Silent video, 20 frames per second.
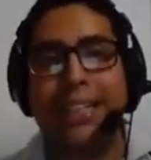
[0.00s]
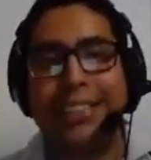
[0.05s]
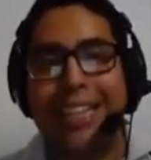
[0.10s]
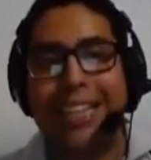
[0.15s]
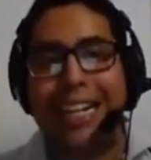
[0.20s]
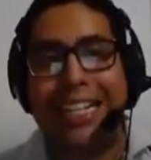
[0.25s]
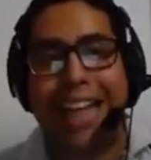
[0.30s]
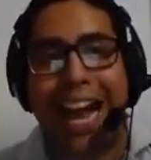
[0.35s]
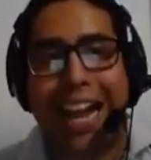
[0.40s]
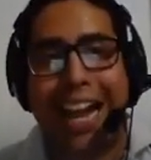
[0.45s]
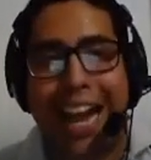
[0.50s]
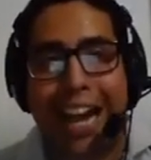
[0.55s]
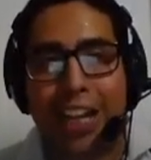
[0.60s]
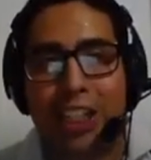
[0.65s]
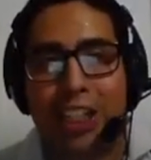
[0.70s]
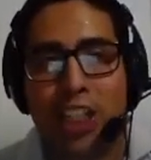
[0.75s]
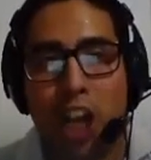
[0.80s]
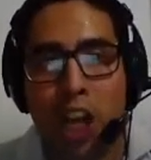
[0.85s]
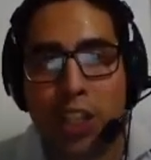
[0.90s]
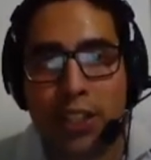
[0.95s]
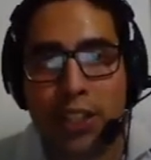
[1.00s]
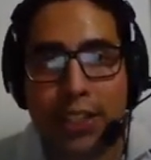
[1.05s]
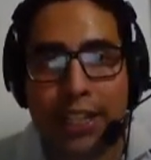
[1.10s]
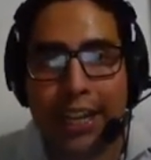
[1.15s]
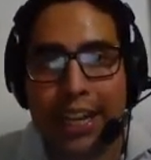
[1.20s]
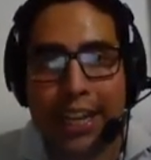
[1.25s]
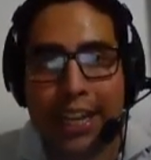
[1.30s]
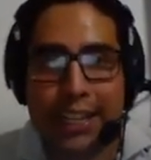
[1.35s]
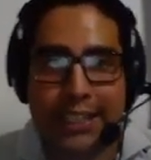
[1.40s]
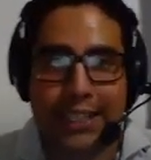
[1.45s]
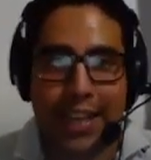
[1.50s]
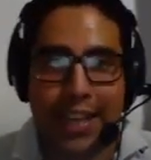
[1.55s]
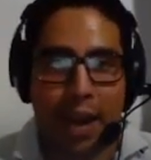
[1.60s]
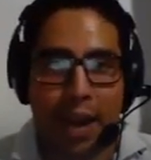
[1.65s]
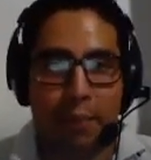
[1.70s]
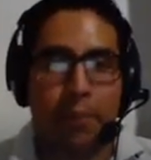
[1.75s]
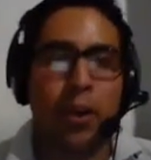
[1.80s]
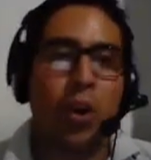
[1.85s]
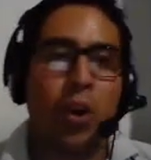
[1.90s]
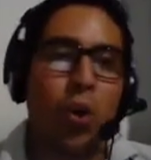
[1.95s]
the diagnostic
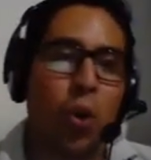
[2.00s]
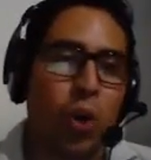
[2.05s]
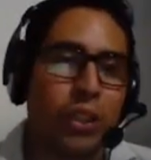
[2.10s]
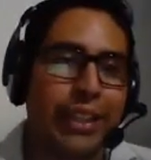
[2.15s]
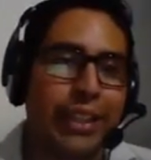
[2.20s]
exam or